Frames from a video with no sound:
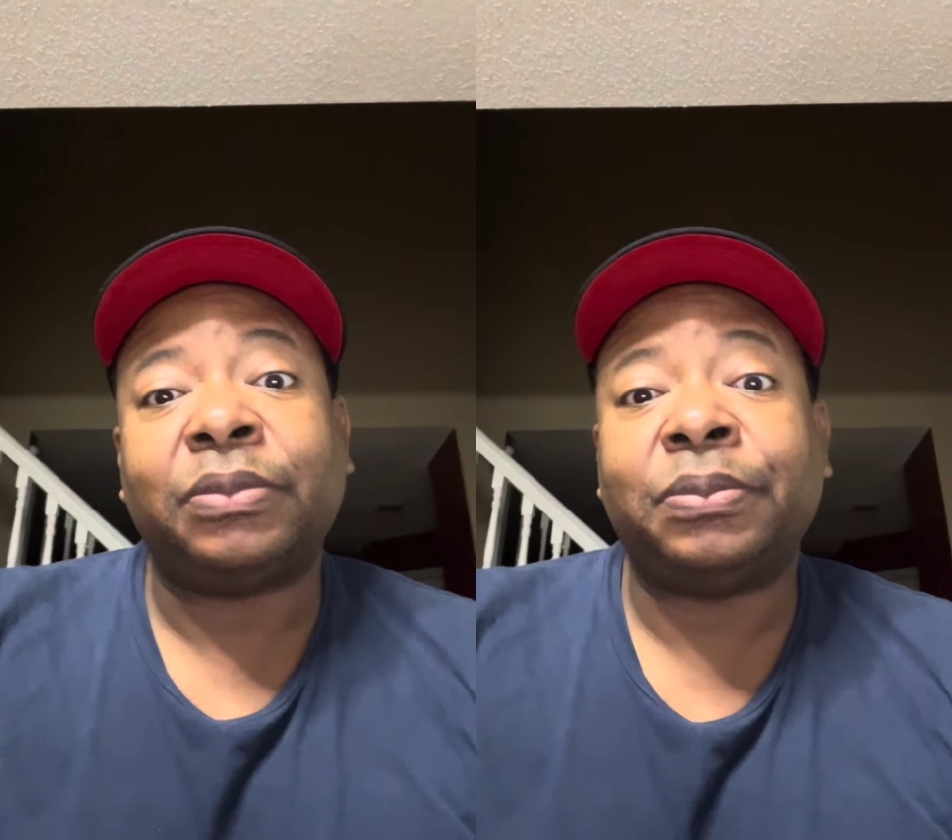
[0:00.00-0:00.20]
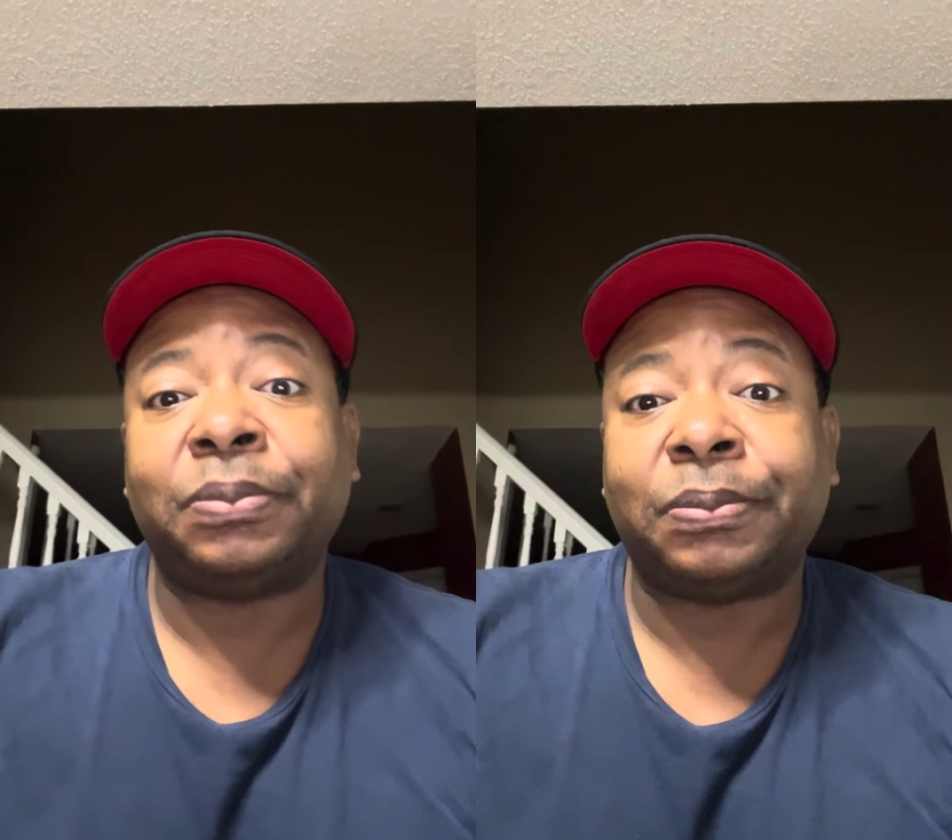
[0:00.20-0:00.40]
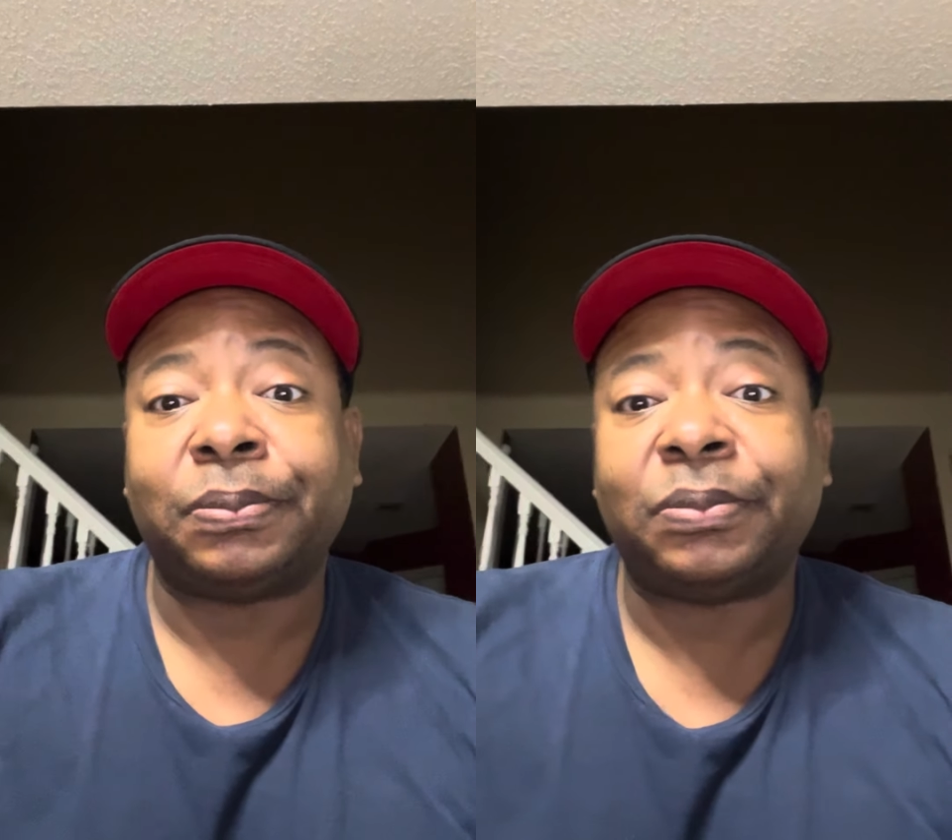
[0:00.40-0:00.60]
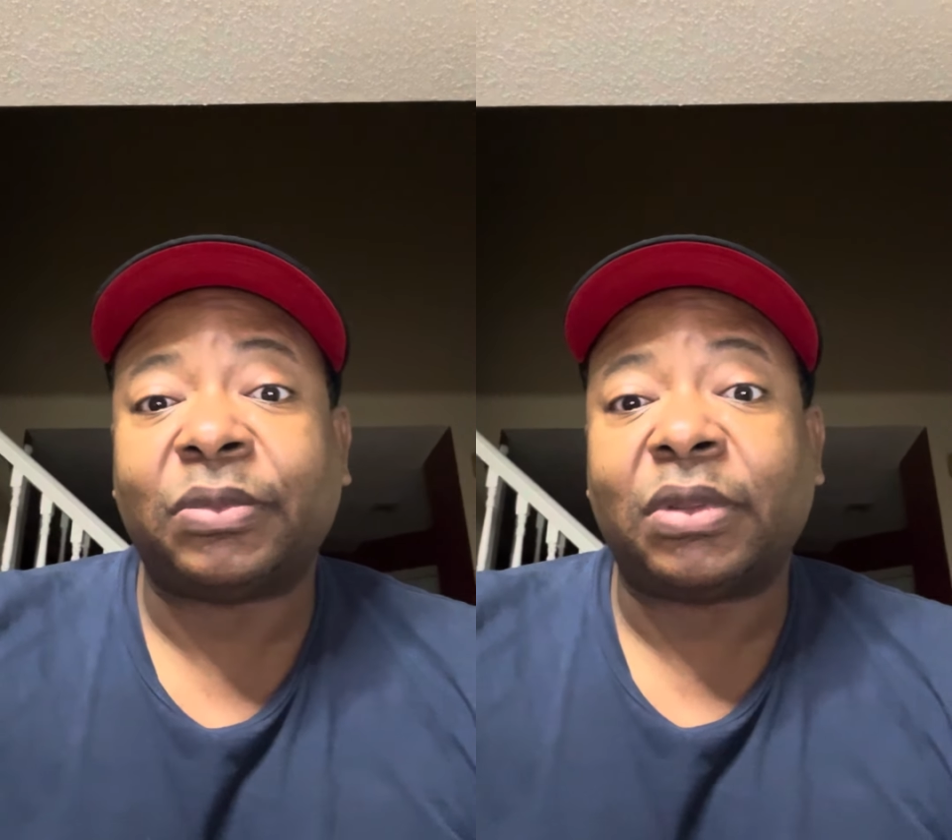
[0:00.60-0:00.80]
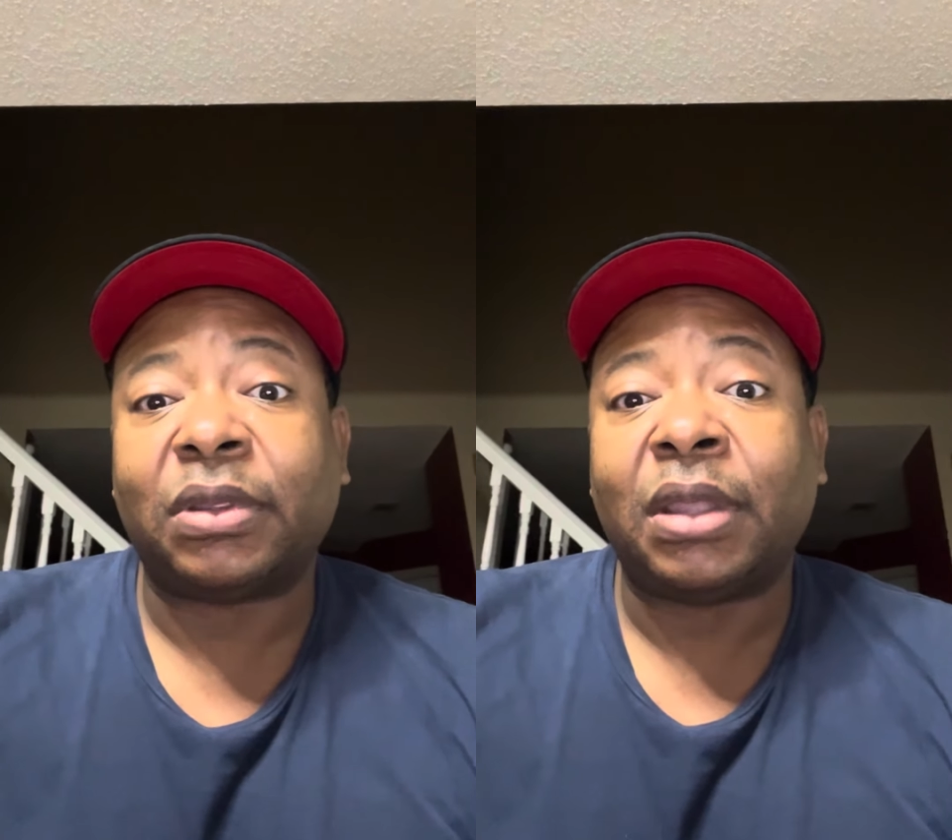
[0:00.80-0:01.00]

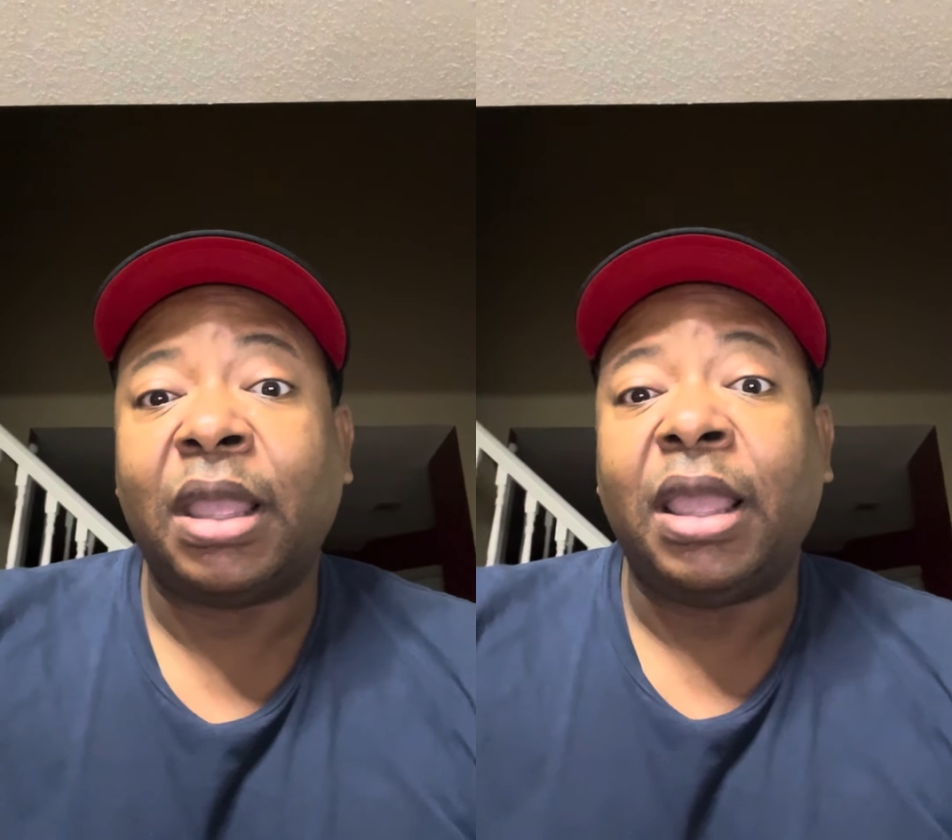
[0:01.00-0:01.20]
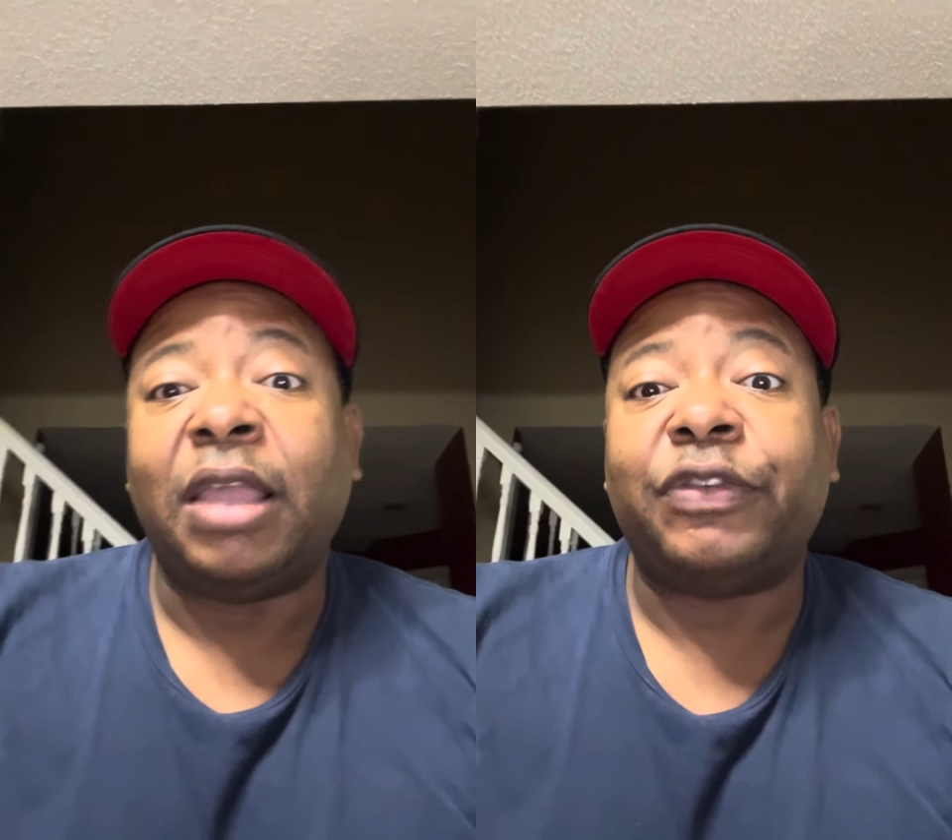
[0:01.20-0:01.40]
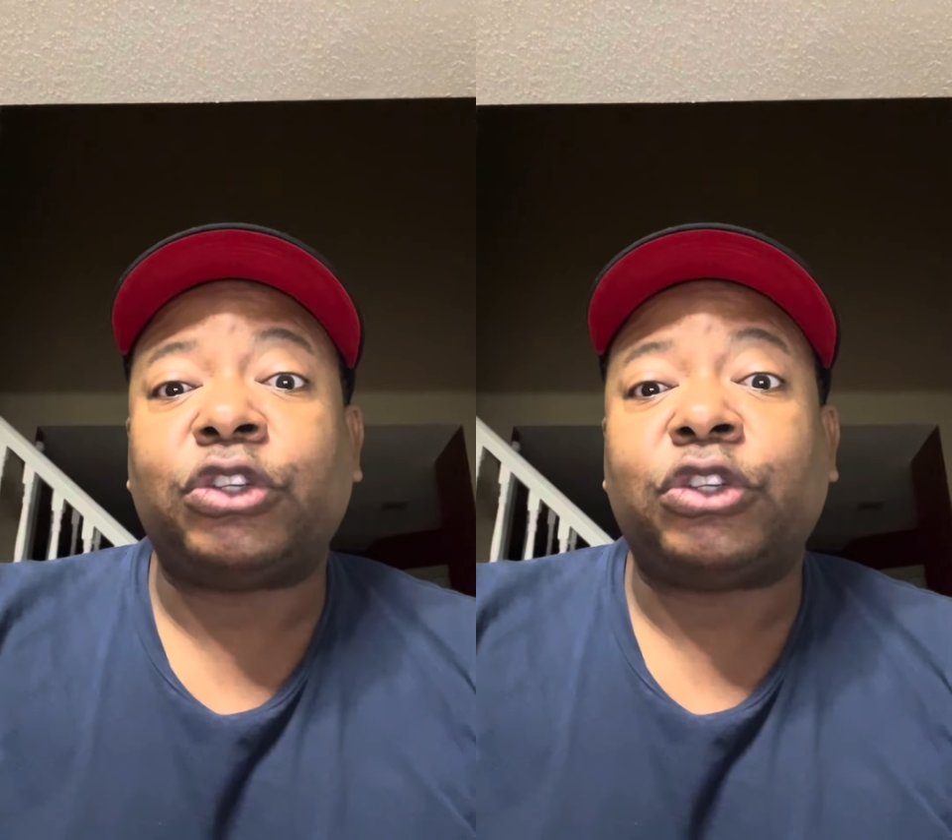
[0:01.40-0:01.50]
If